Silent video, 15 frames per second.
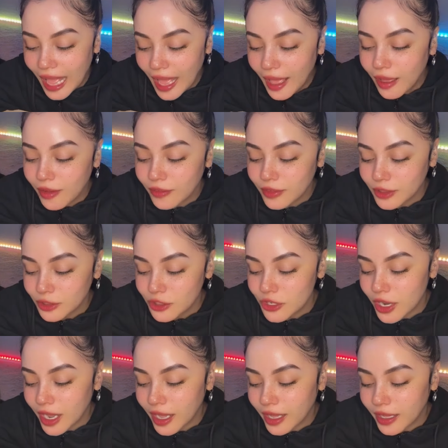I haven't
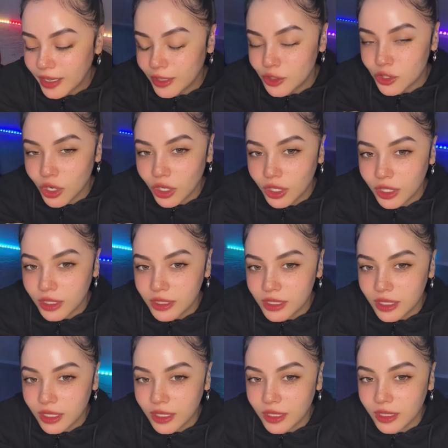tried a chocolate
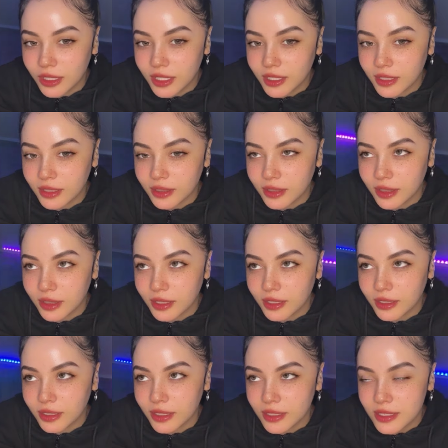here in
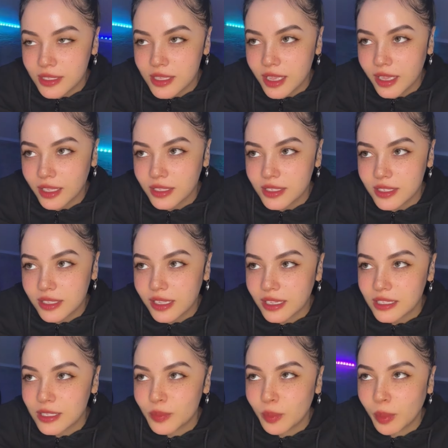the States
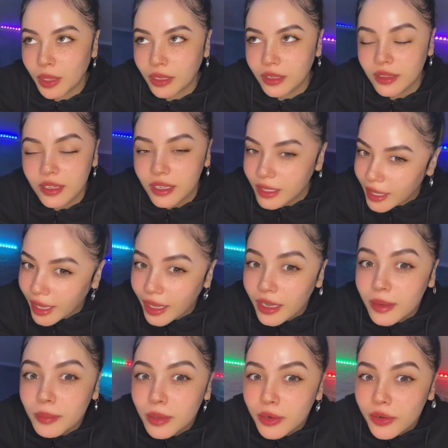that's better than
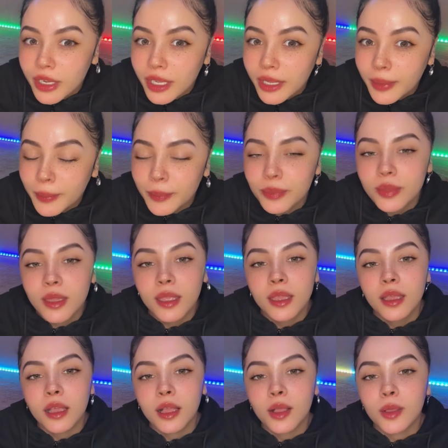Cadbury.
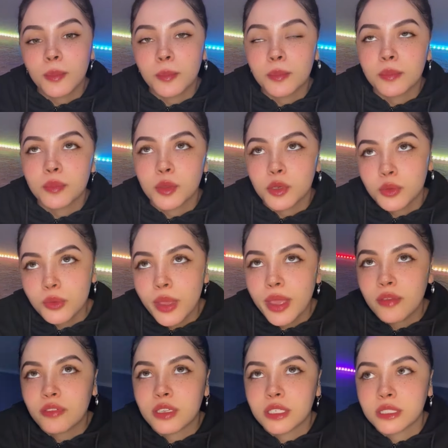They do
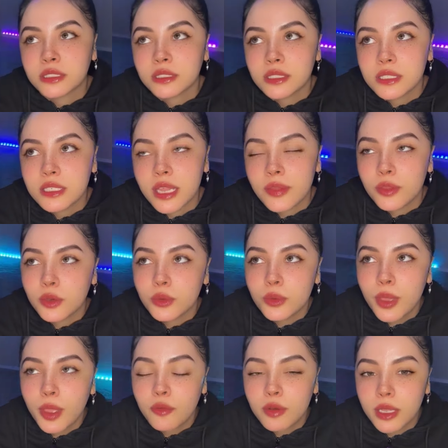have Lindt, and they do
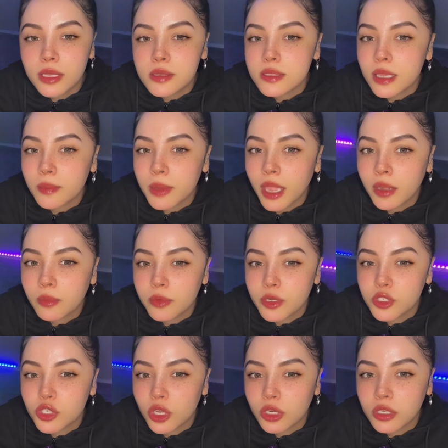have like some Cadbury
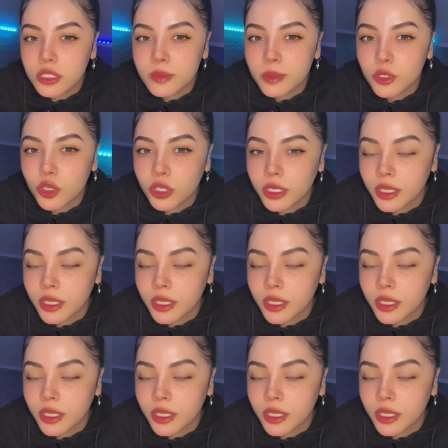chocolates, but not